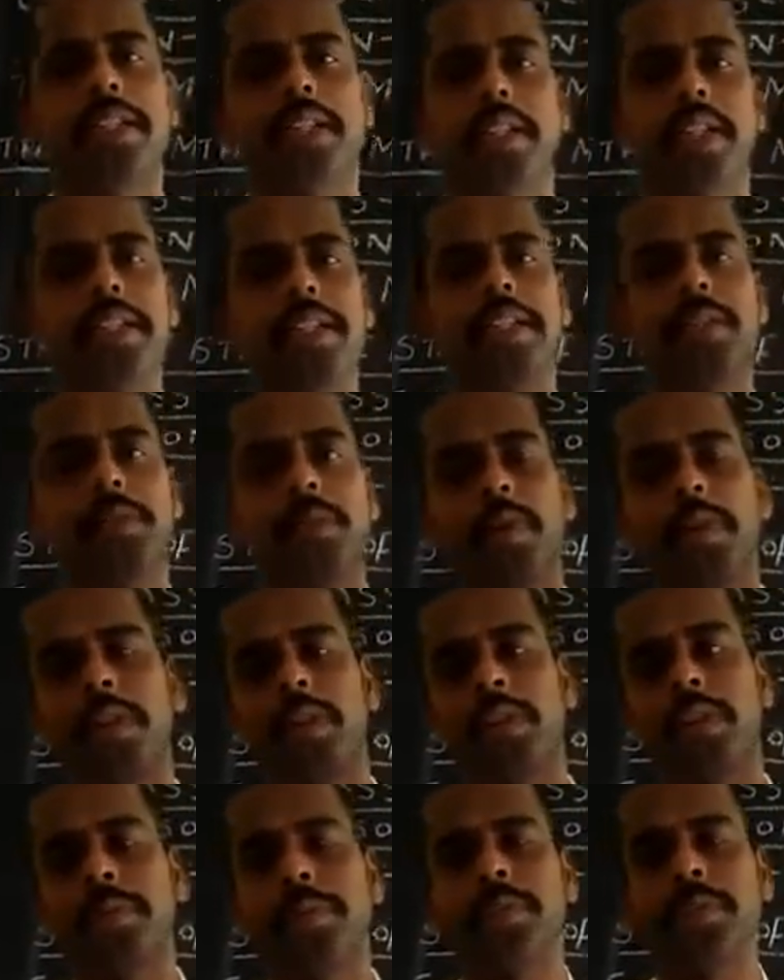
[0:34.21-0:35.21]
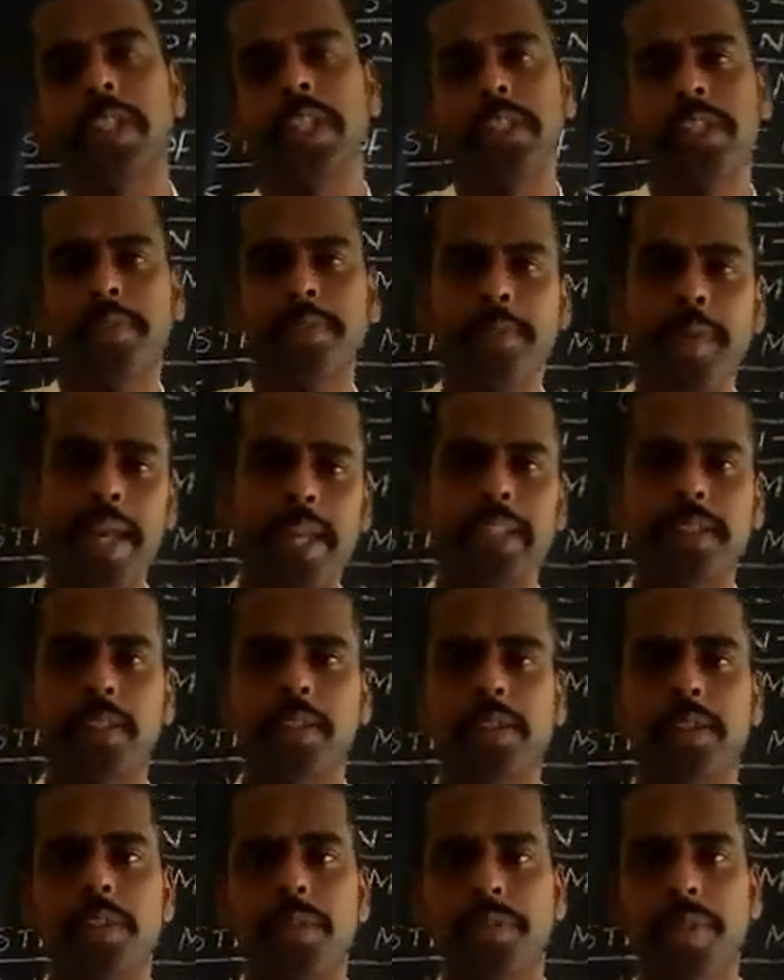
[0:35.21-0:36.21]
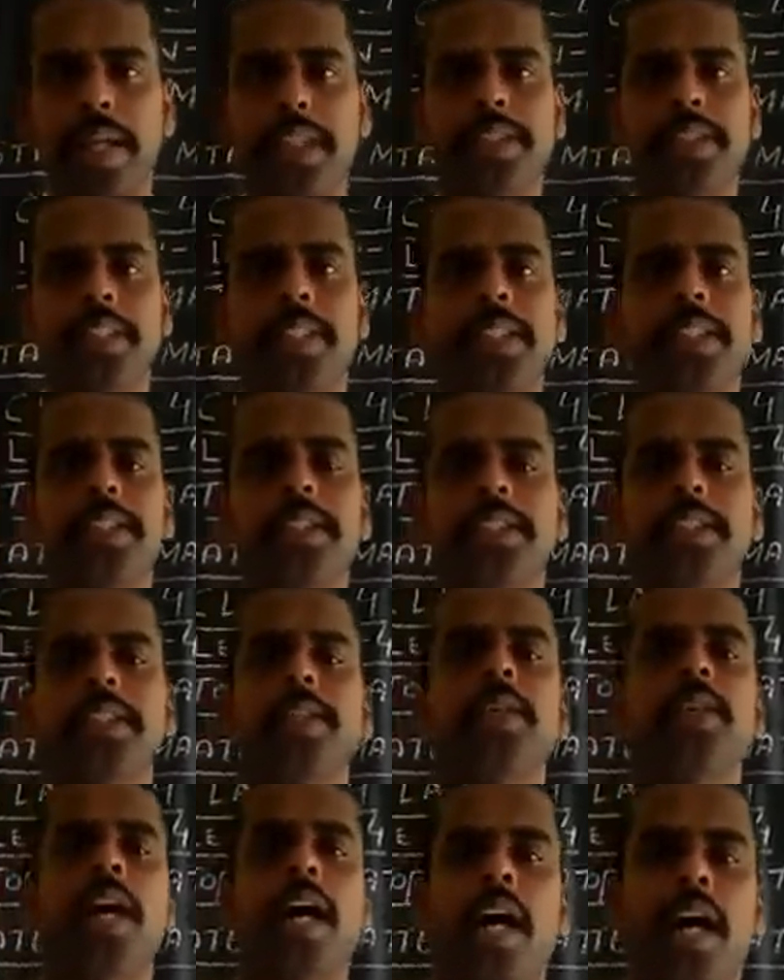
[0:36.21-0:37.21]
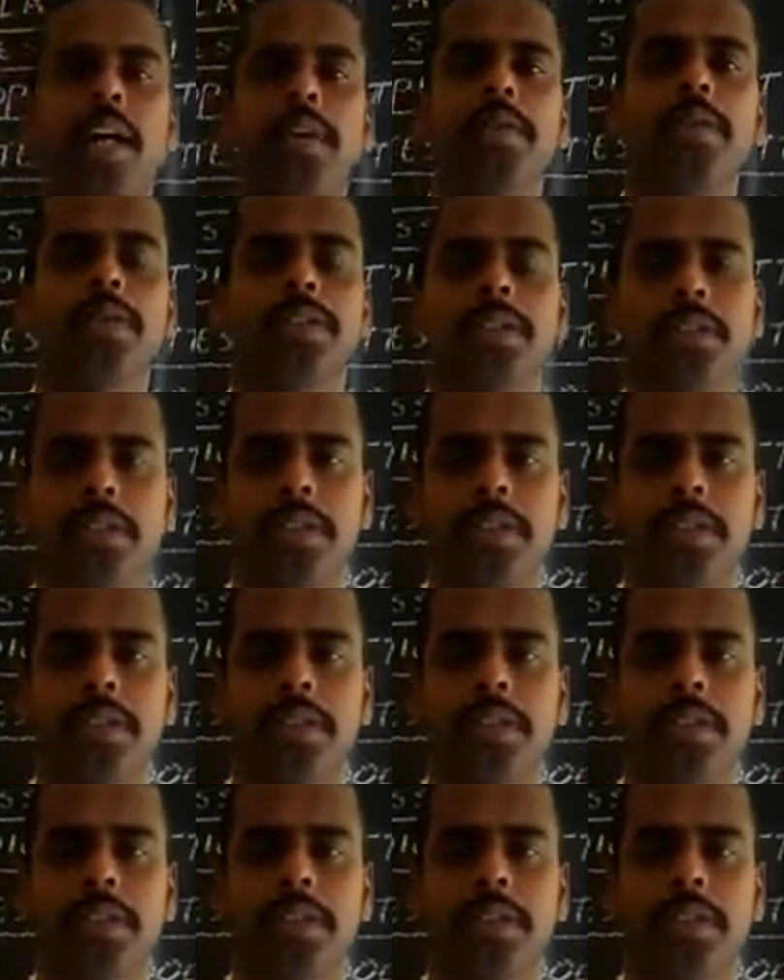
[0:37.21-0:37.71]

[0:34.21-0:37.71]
In this world, if you take the pens also, pencils, your house,